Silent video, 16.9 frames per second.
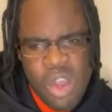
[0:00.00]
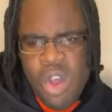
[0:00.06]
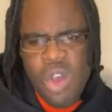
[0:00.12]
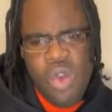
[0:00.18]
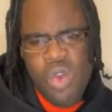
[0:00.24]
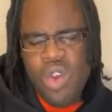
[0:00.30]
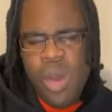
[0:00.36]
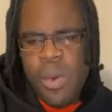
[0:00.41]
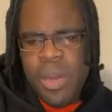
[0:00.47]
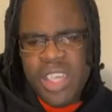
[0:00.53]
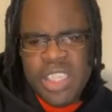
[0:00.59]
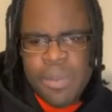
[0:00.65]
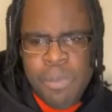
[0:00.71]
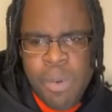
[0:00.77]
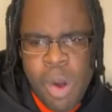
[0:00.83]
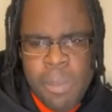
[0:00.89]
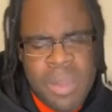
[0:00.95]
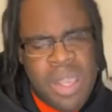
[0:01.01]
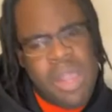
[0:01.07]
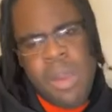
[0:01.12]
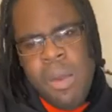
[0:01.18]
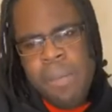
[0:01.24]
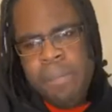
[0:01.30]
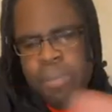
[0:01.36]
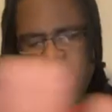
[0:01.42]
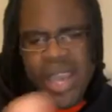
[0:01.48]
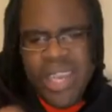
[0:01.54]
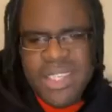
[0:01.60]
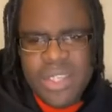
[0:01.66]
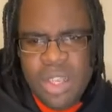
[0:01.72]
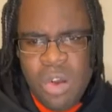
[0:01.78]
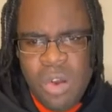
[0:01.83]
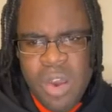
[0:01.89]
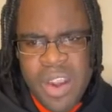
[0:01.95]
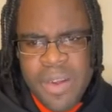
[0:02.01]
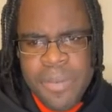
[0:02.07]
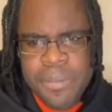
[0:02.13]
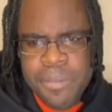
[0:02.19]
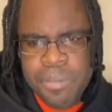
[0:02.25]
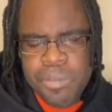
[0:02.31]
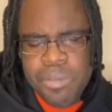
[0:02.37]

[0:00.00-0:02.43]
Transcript: Who don't want to support me? Praise the Lord.